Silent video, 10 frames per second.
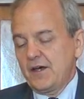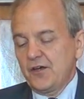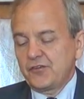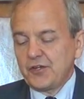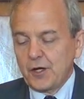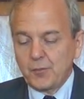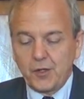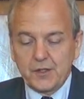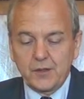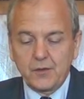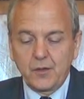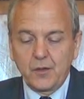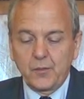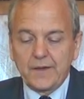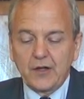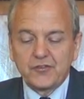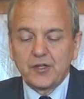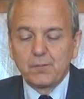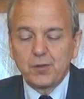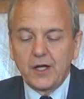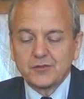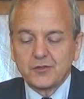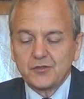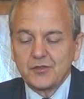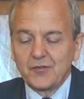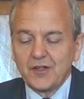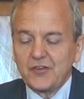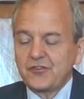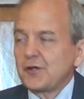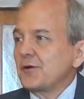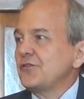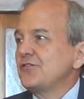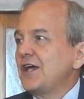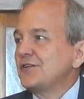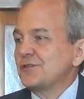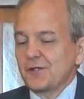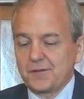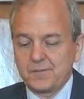a ceremony without some pleasures of a less serious nature.